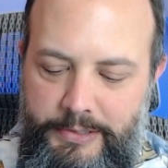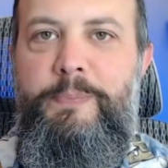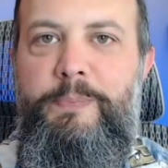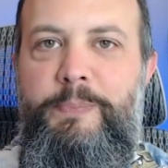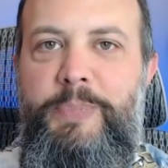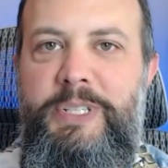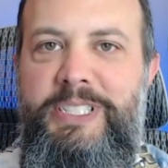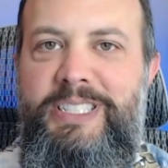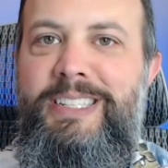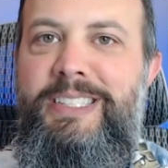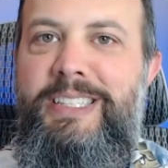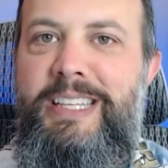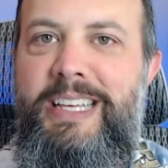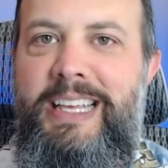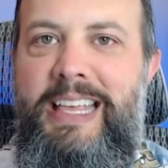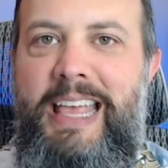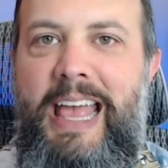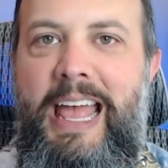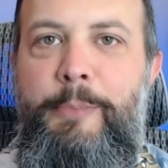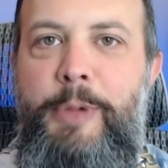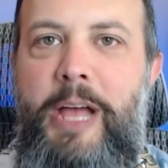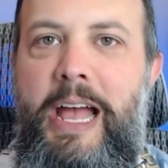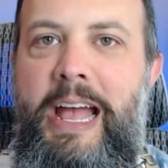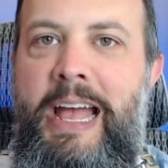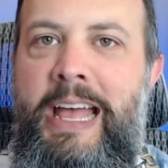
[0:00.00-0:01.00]
but since the
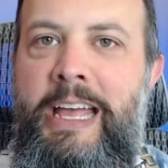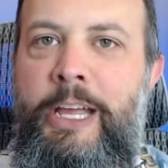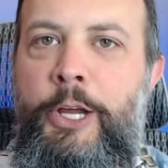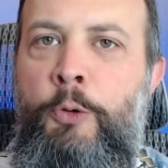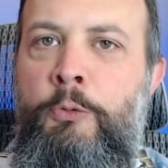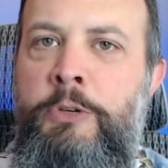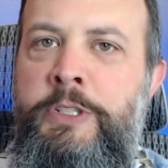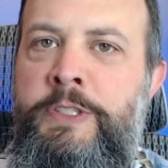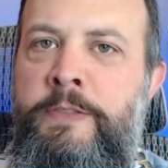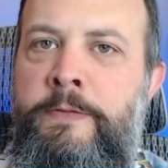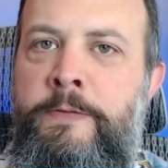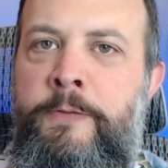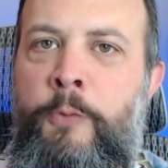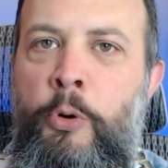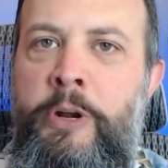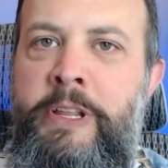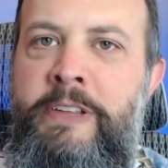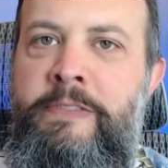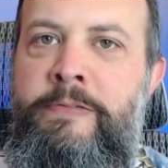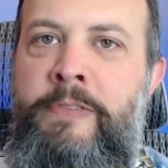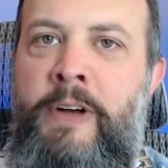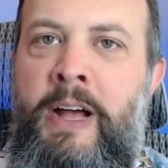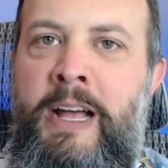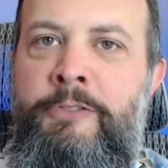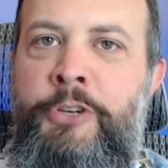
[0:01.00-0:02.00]
gamma angle was
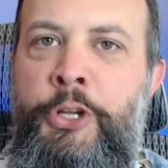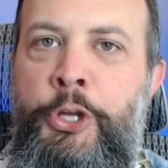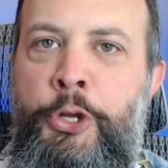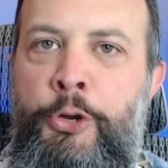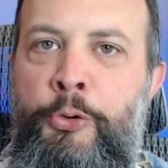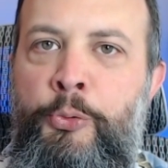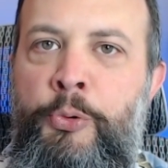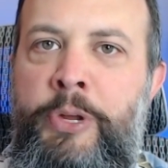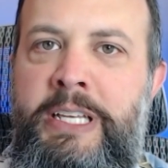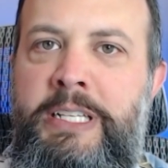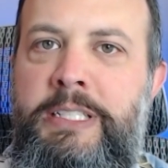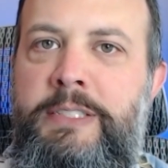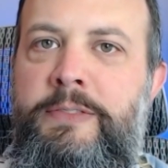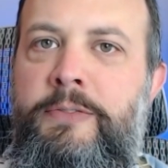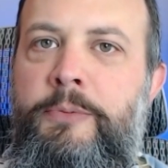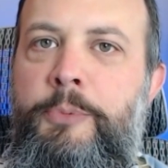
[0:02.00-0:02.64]
45 degrees from